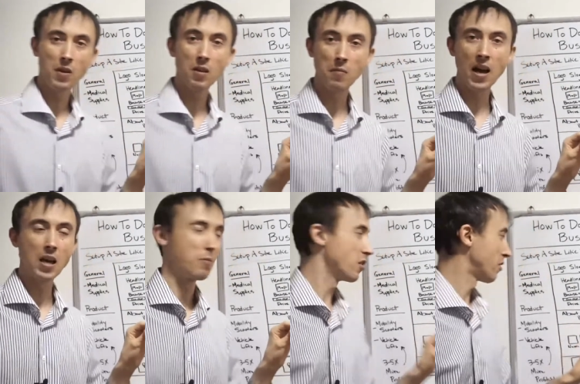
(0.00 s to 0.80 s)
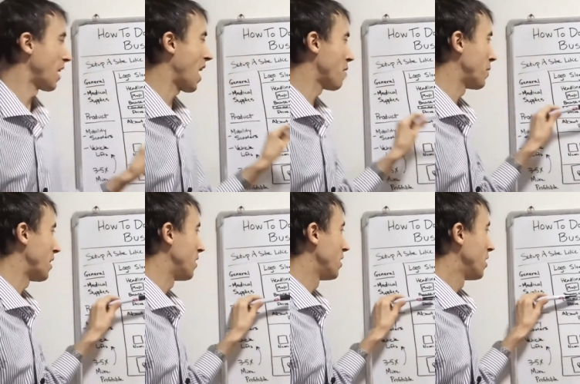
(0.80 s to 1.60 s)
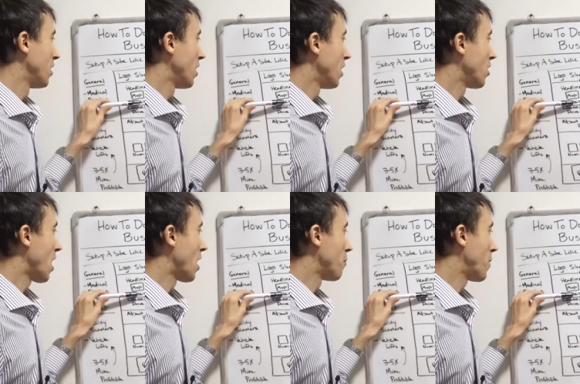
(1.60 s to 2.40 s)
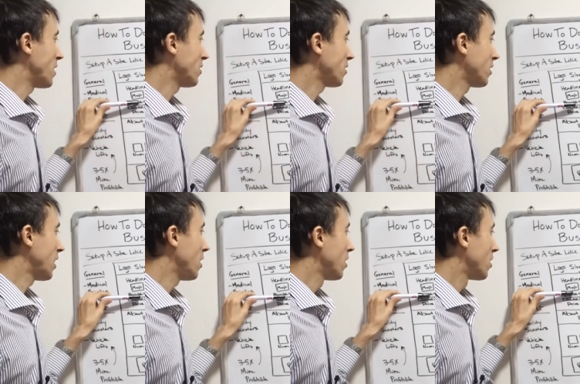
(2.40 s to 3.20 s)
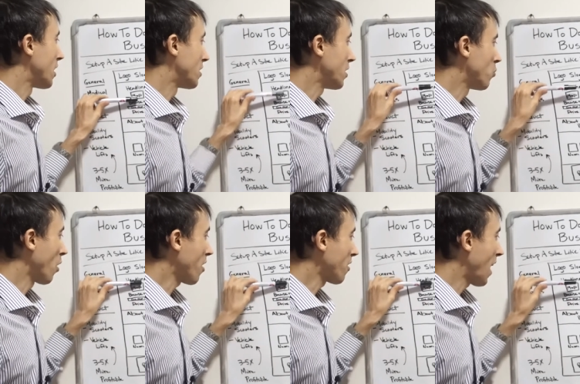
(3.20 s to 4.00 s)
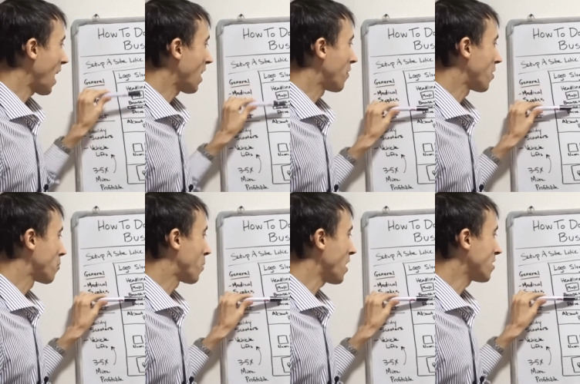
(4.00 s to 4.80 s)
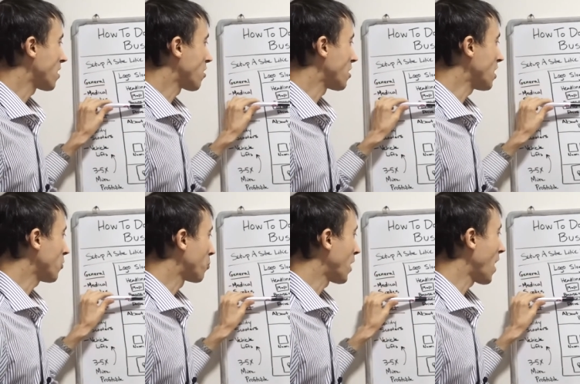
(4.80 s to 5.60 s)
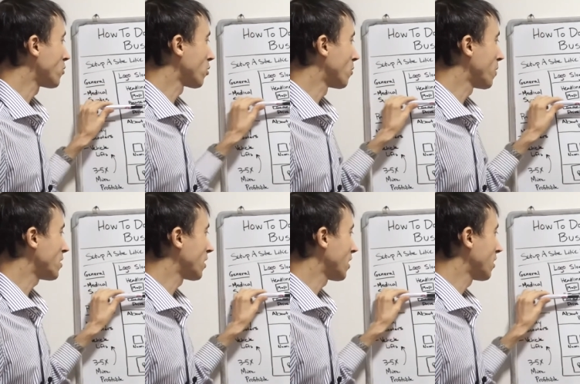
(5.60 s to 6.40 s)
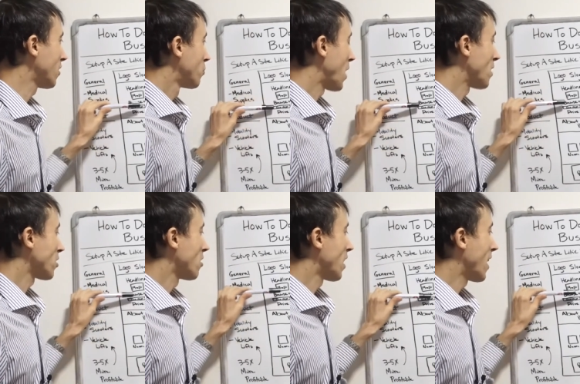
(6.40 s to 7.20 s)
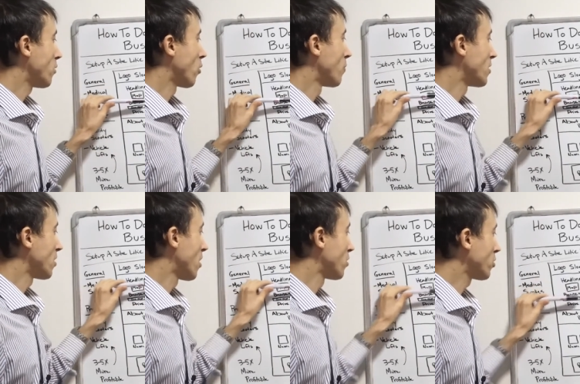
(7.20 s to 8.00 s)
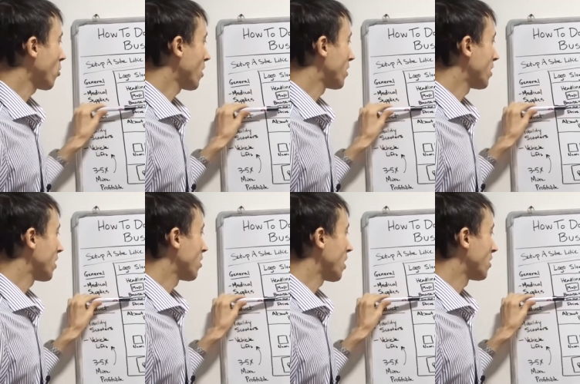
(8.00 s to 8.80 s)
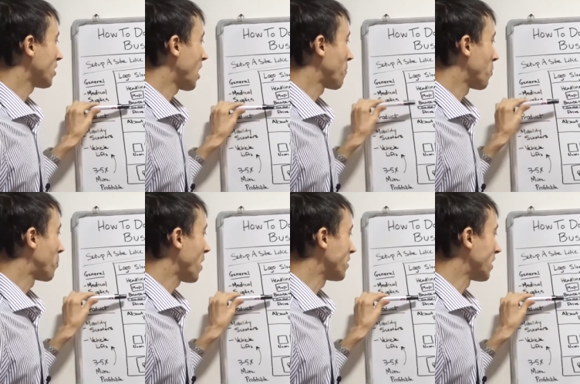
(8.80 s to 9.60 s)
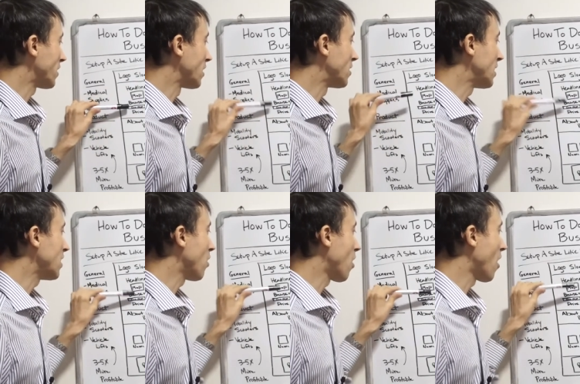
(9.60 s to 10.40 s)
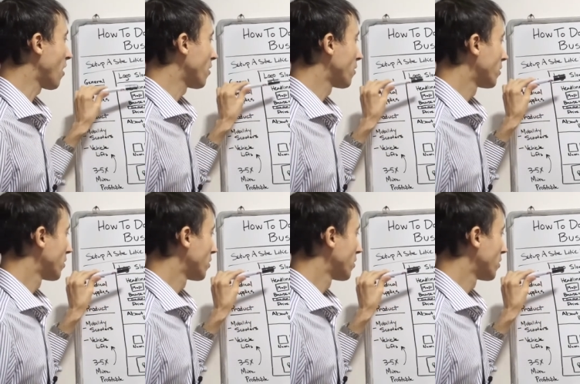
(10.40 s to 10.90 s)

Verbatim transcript: in Miami you're at, but basically they see where you're at, and then the button underneath browse online or visit our store, it's going to have a button that says CR